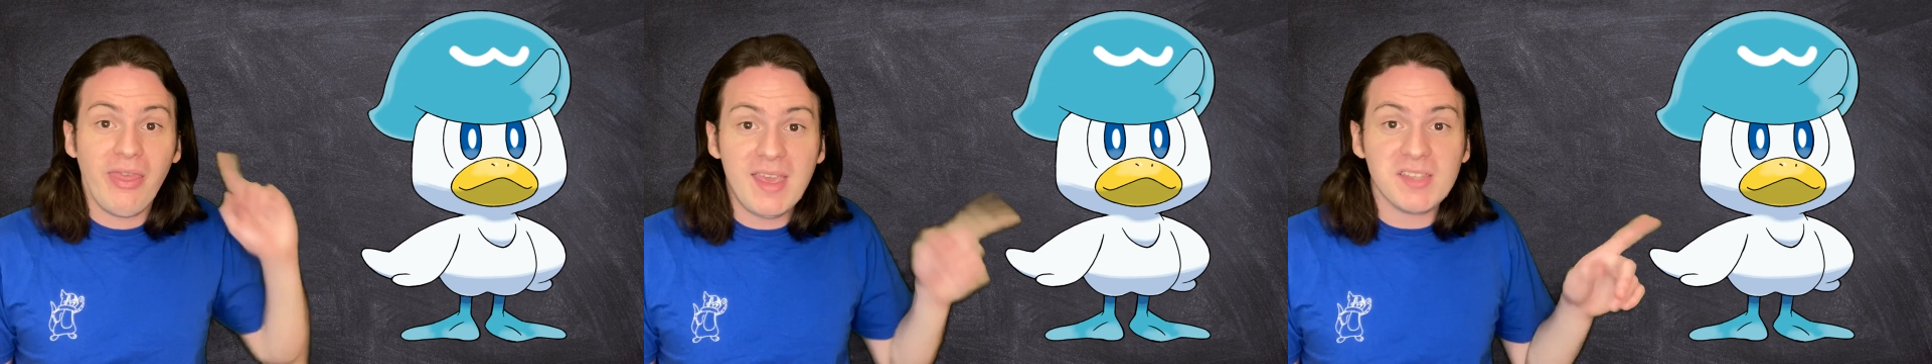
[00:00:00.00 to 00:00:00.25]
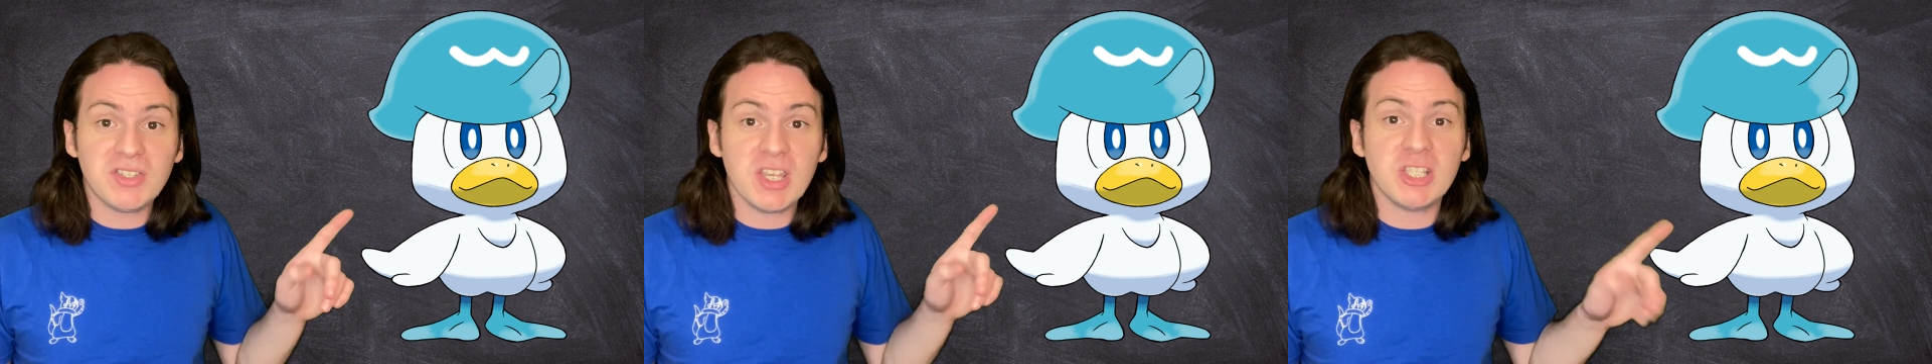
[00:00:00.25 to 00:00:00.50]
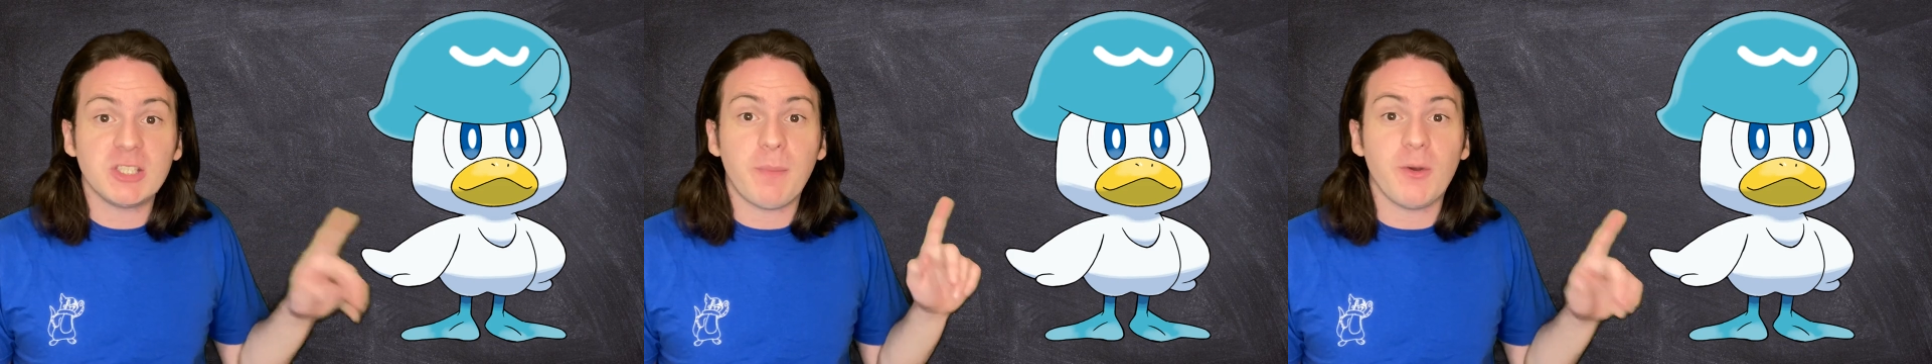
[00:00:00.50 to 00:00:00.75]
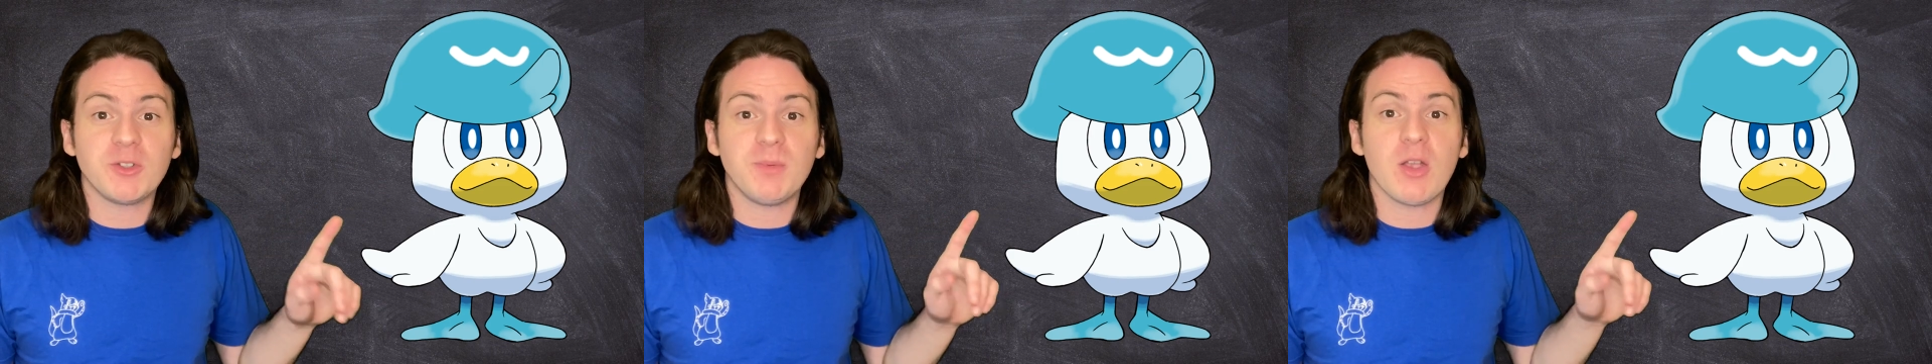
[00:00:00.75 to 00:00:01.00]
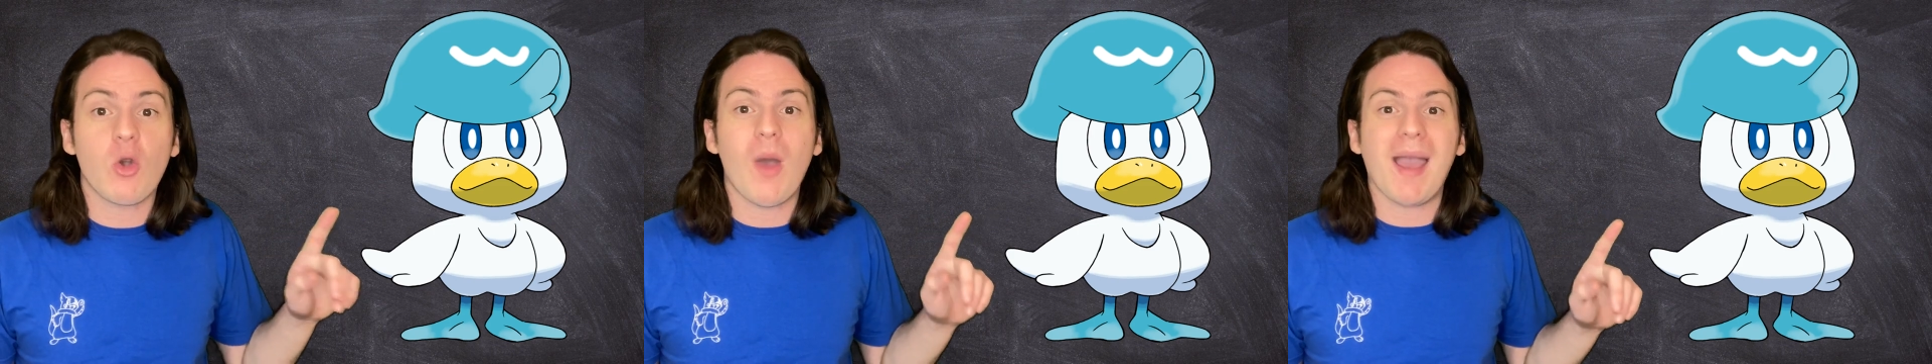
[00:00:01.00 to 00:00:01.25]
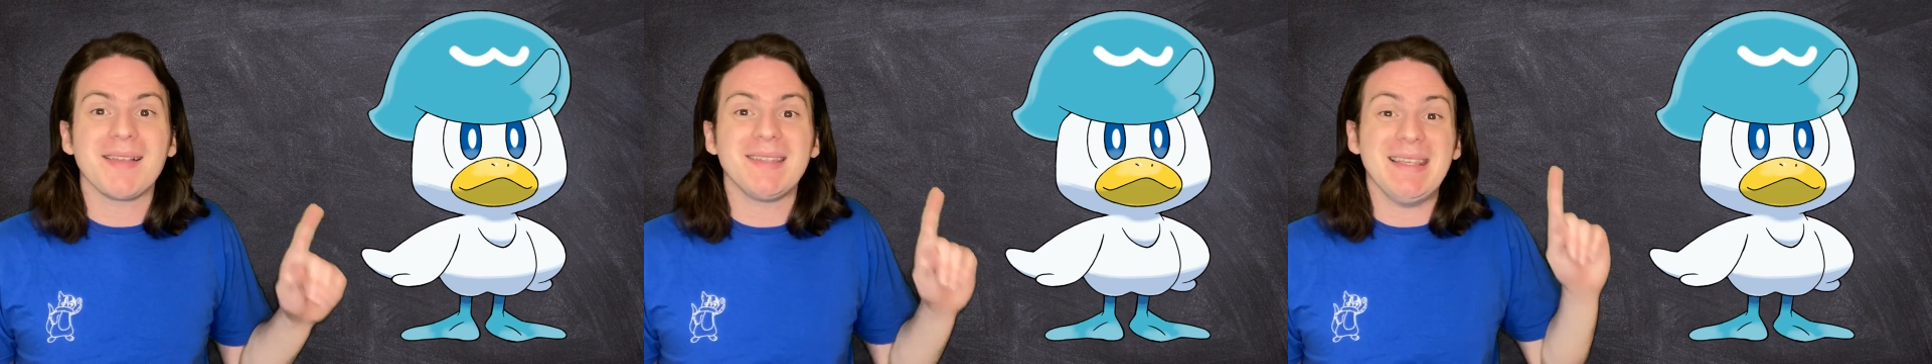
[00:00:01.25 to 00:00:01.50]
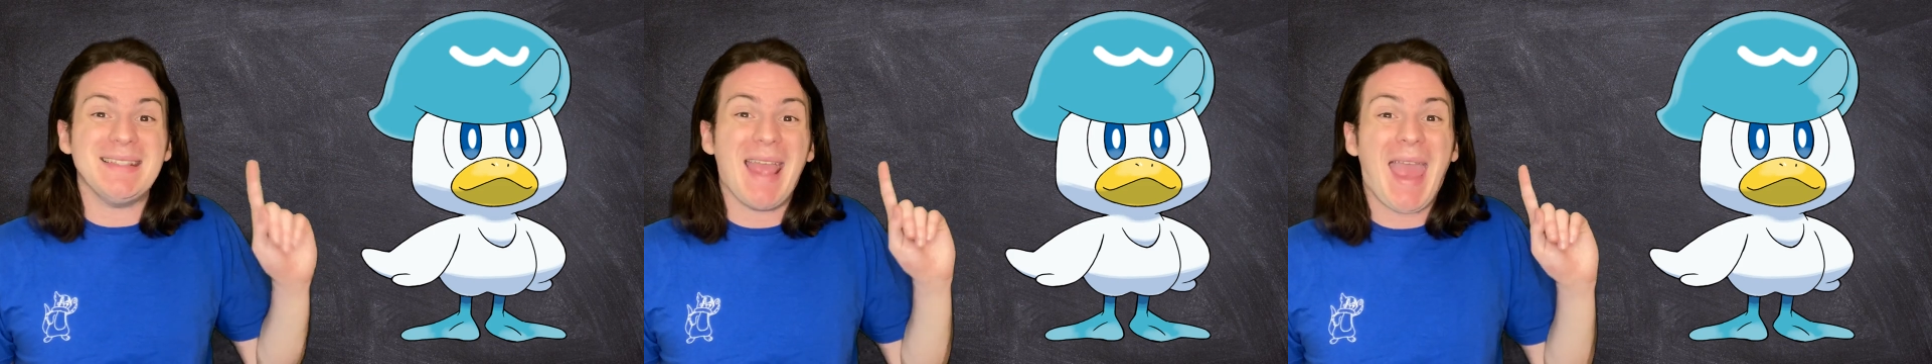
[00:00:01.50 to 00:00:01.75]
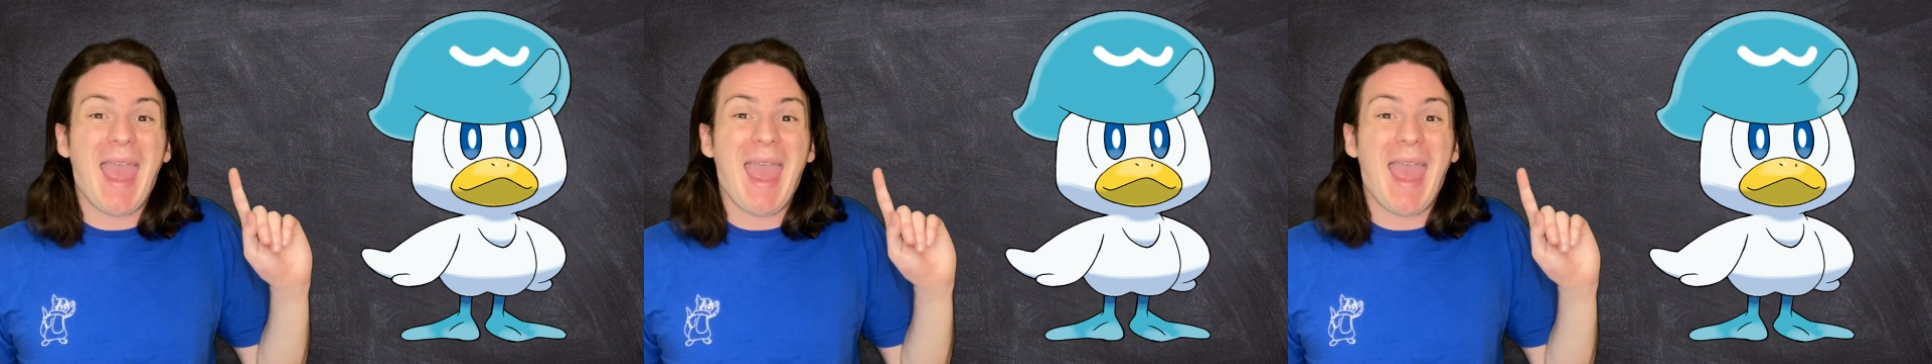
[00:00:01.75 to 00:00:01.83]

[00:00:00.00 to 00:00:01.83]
this is supposed to be Quaxly's